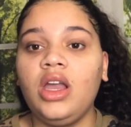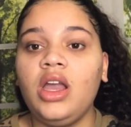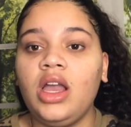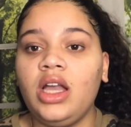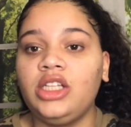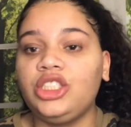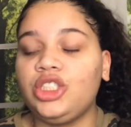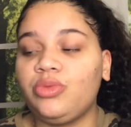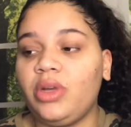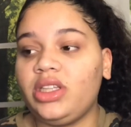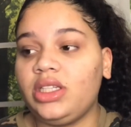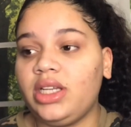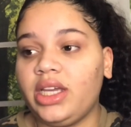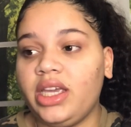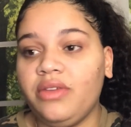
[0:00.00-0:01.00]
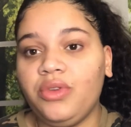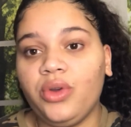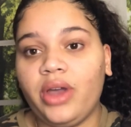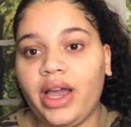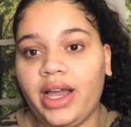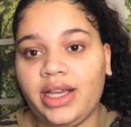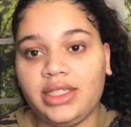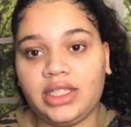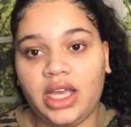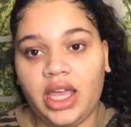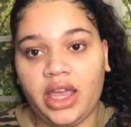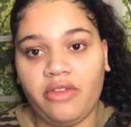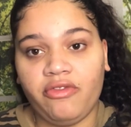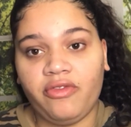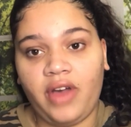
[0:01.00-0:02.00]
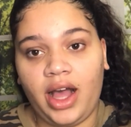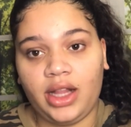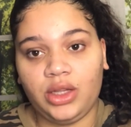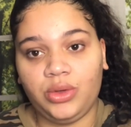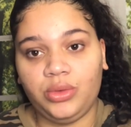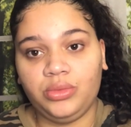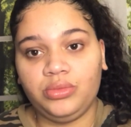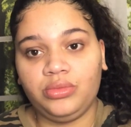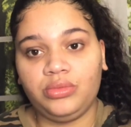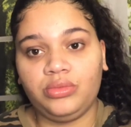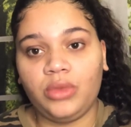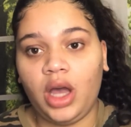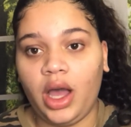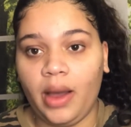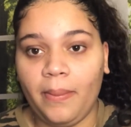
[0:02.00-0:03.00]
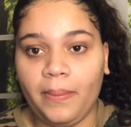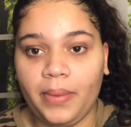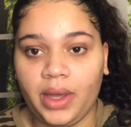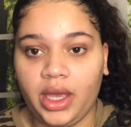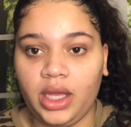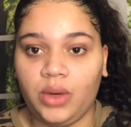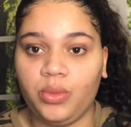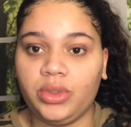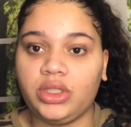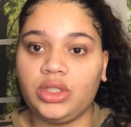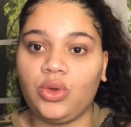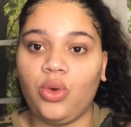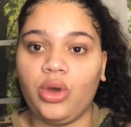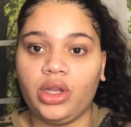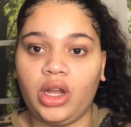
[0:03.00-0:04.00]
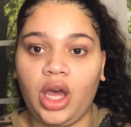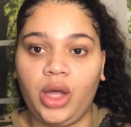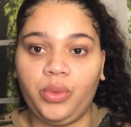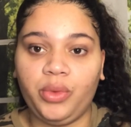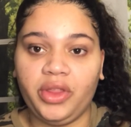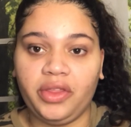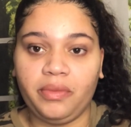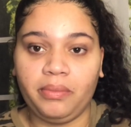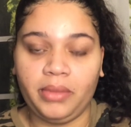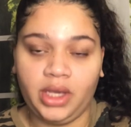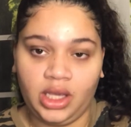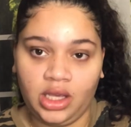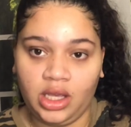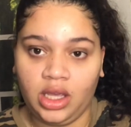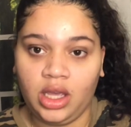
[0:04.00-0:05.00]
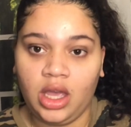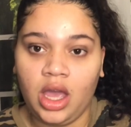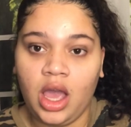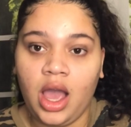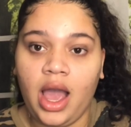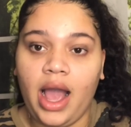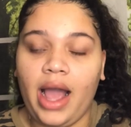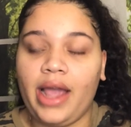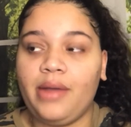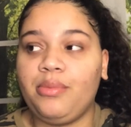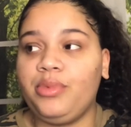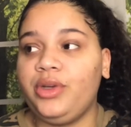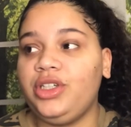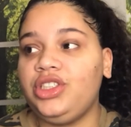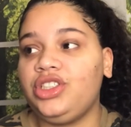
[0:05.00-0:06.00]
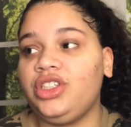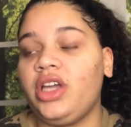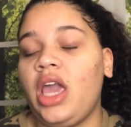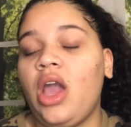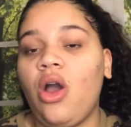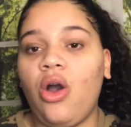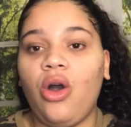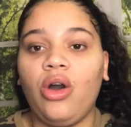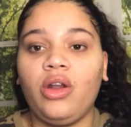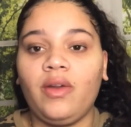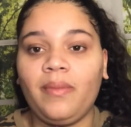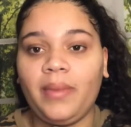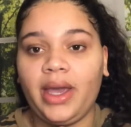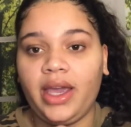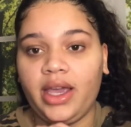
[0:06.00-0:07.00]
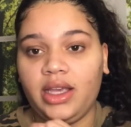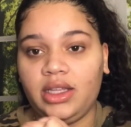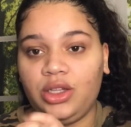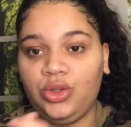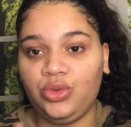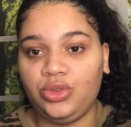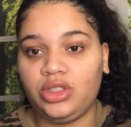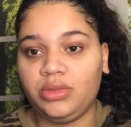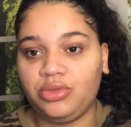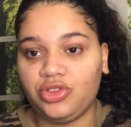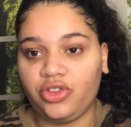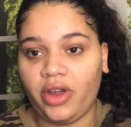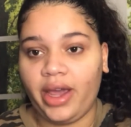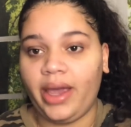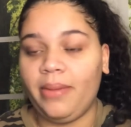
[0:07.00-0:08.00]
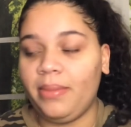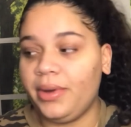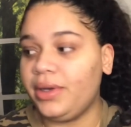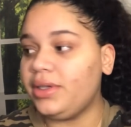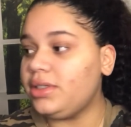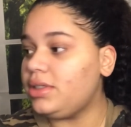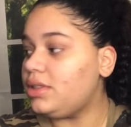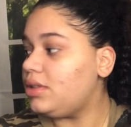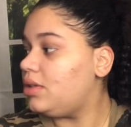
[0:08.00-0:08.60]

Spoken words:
Just wanted to give you guys a follow up in what's going on with me. I appreciate all of my new subscribers,